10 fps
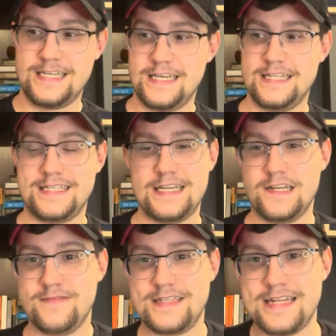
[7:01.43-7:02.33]
Instead
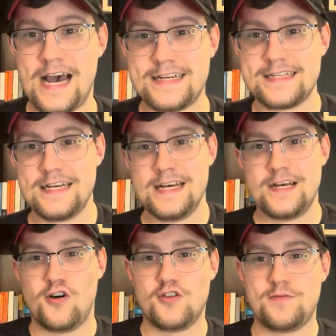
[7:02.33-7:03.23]
of, it's not.
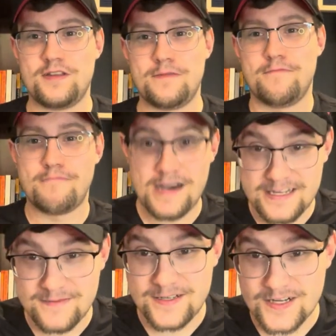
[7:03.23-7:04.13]
Ultimately, my
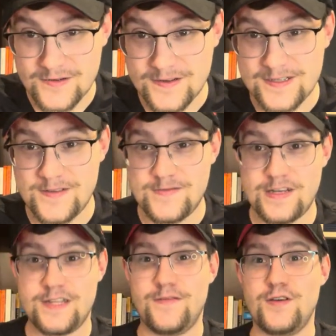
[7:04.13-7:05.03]
name is Joshua C. If you
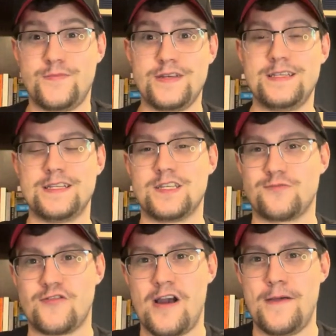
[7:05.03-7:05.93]
liked the video, please hit
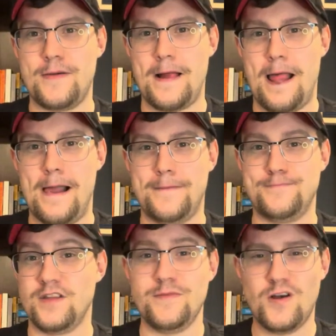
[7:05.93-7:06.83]
subscribe.
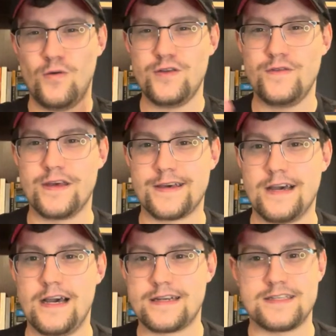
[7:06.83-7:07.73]
Let me know what you think,
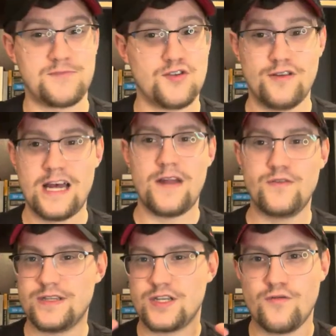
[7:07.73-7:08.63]
because I'm sure a lot of
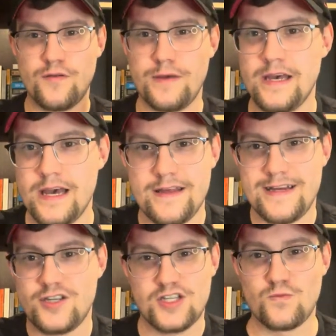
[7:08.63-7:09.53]
you disagree with me
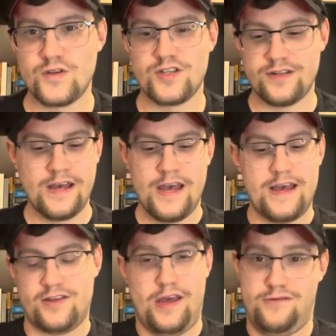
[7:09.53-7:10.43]
that Justin Wilson
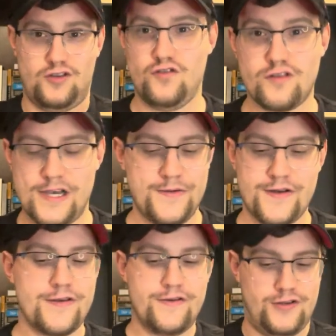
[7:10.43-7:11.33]
and Junior
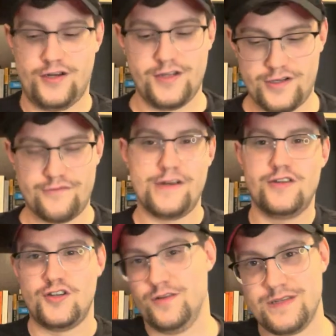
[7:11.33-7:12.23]
Caminero and Jonathan
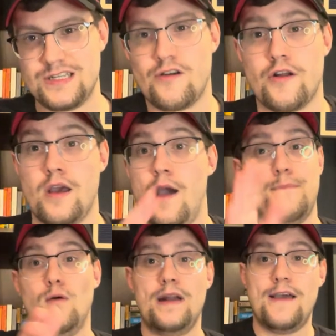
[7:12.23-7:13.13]
Aranda should be starting.
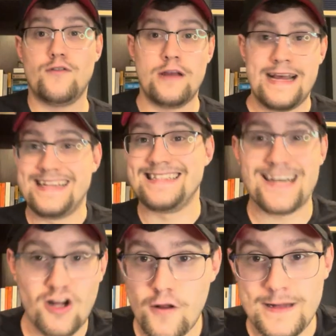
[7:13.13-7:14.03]
But whatever. It's
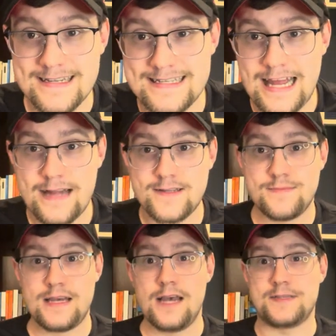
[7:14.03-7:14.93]
not all about the stats
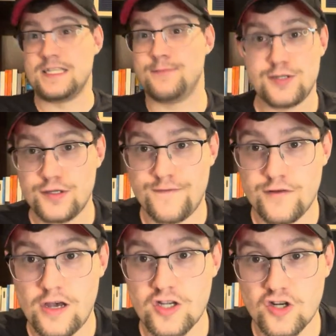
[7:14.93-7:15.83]
sometimes, and especially for
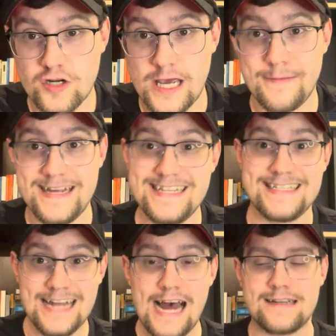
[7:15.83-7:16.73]
the All-Star Game, it is
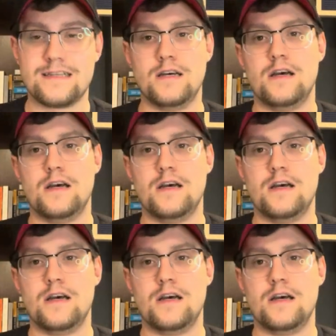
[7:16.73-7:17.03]
not.